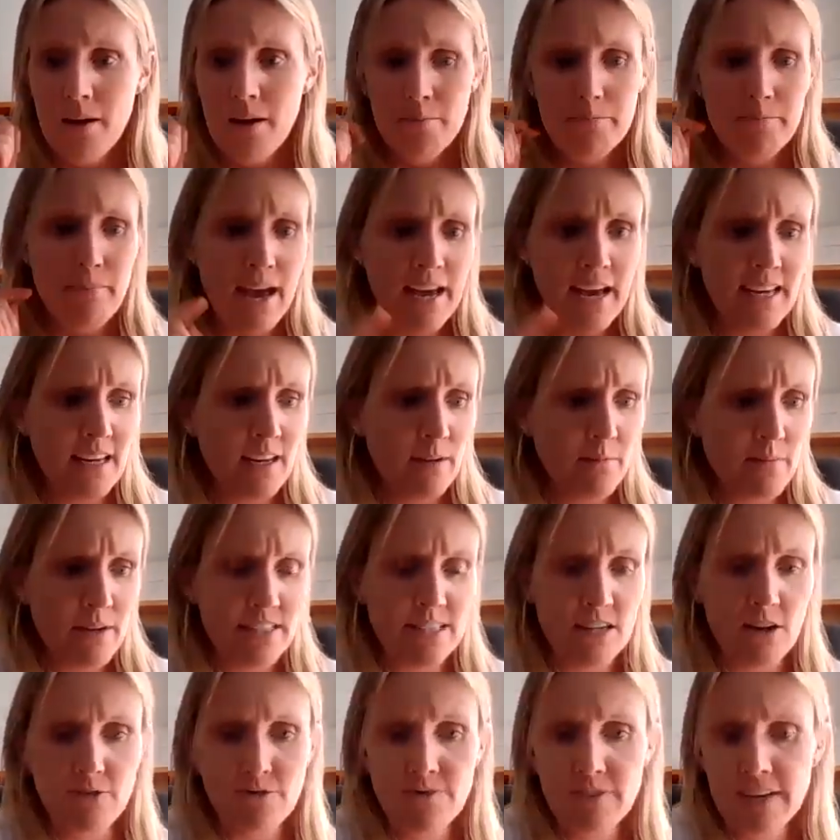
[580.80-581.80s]
making
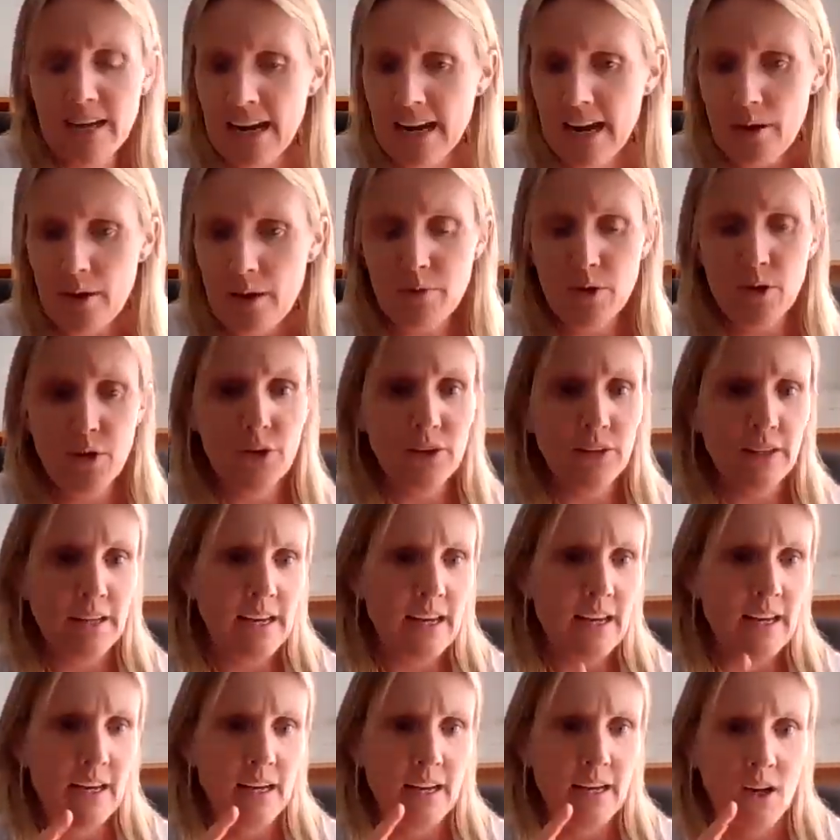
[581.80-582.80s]
myself get up
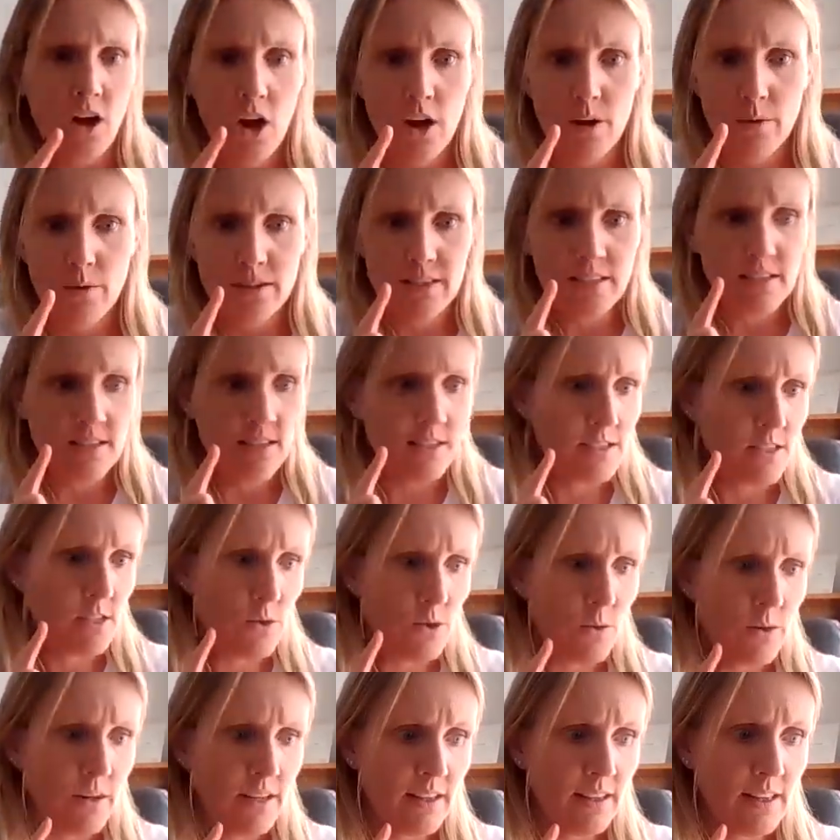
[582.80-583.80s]
early, and I was
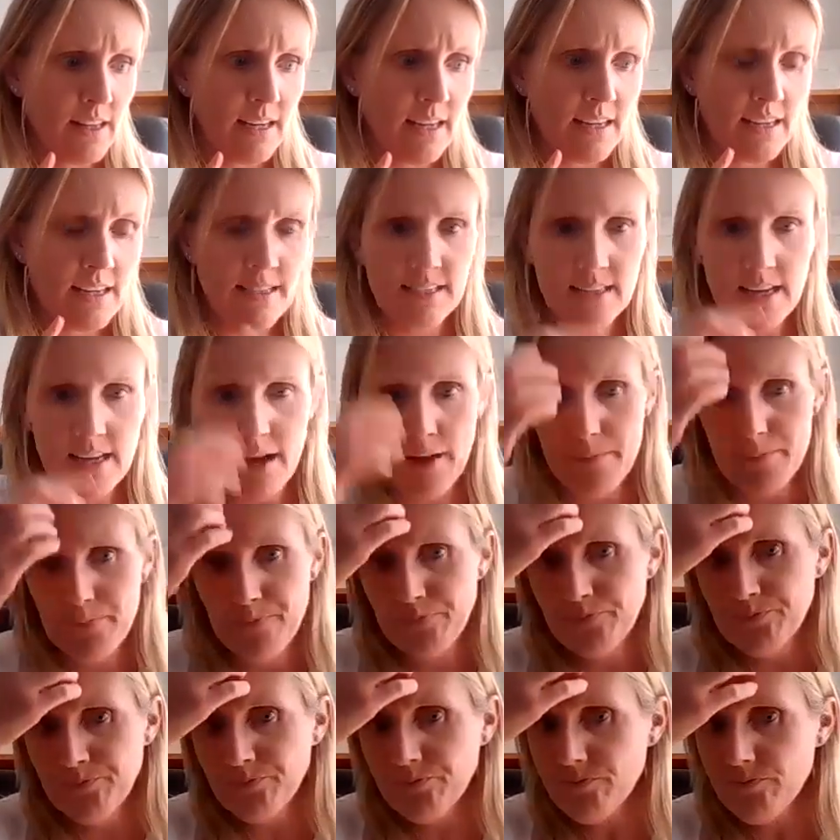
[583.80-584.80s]
doing these
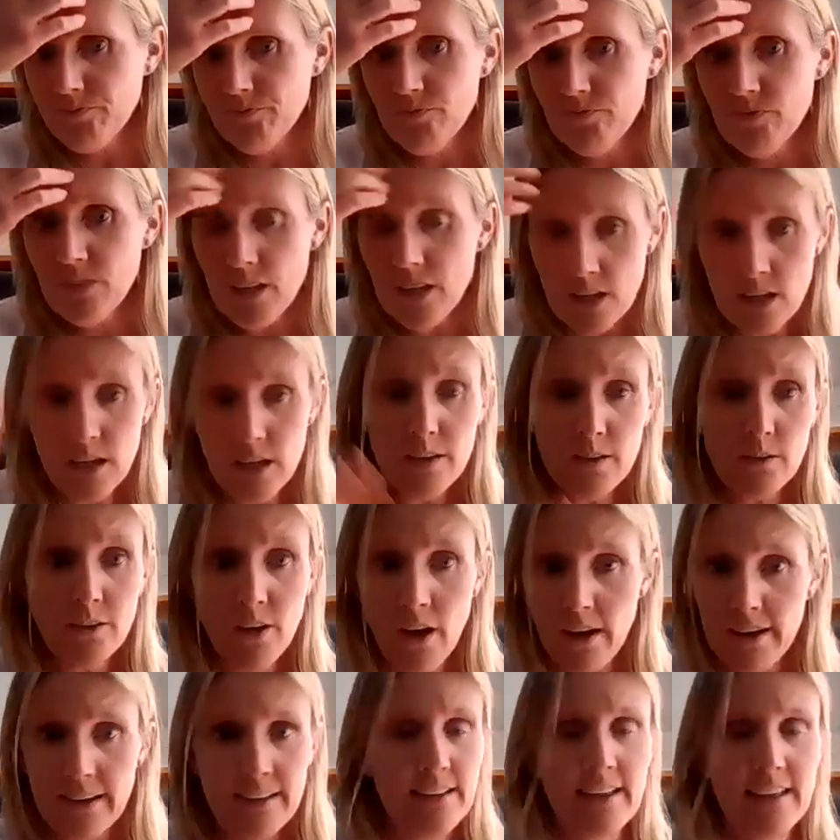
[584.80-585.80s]

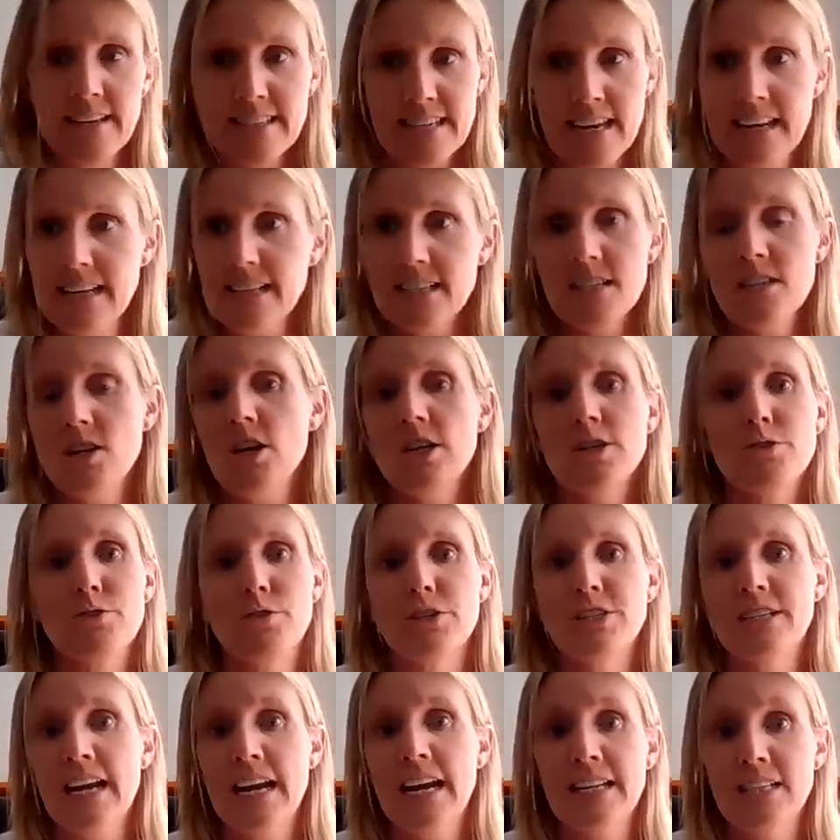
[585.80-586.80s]
like these exercise
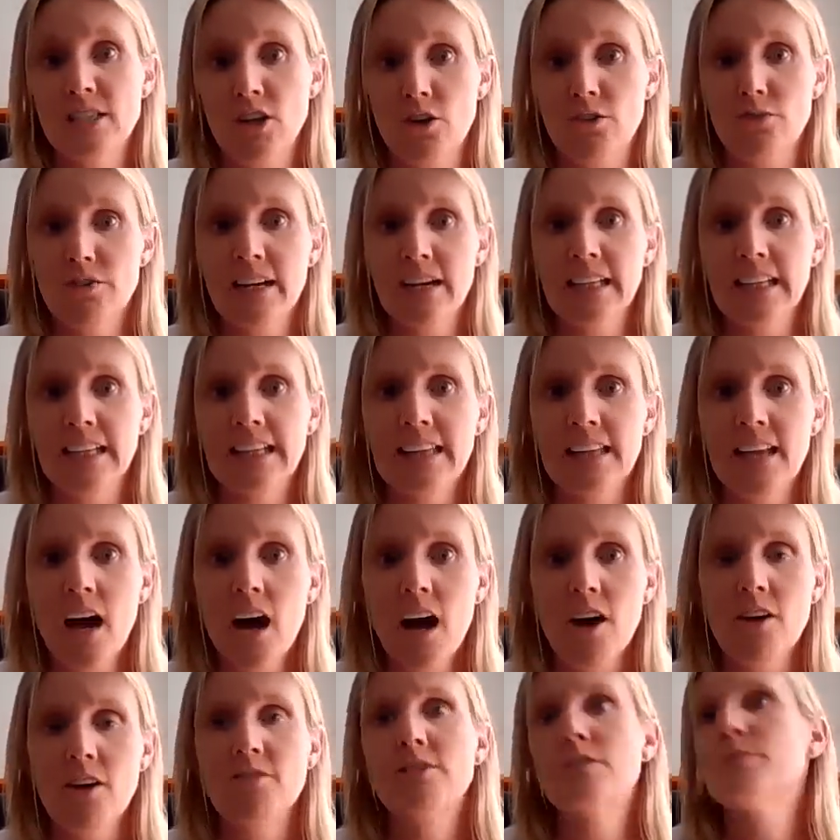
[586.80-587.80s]
routines I really
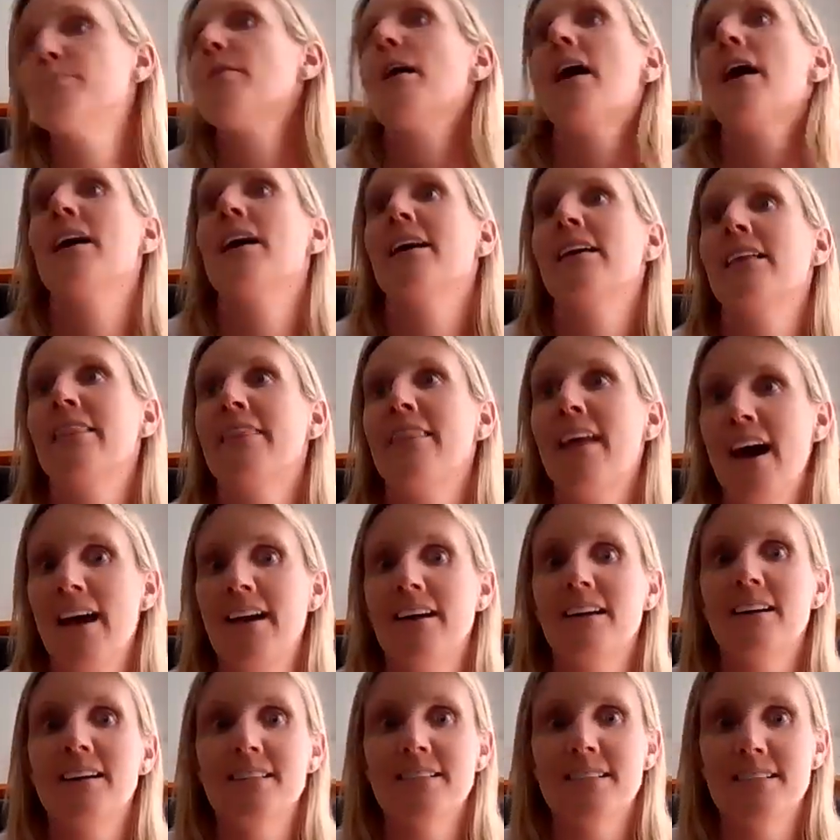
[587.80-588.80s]
loved, but
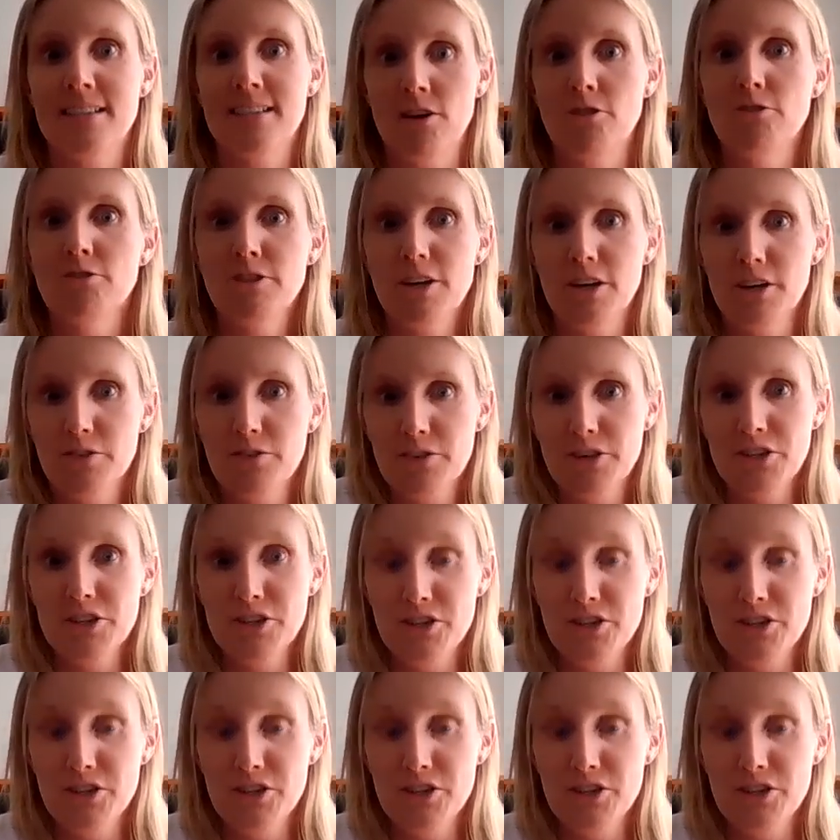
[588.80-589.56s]
that in itself can